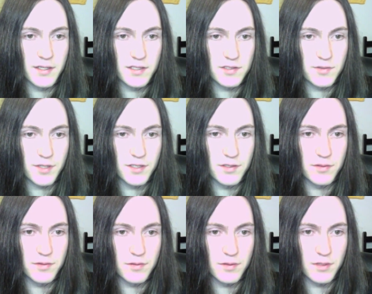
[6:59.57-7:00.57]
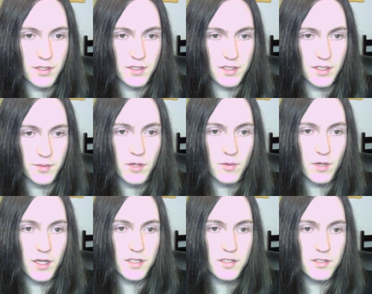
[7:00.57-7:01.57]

that's what I do a long time. Why did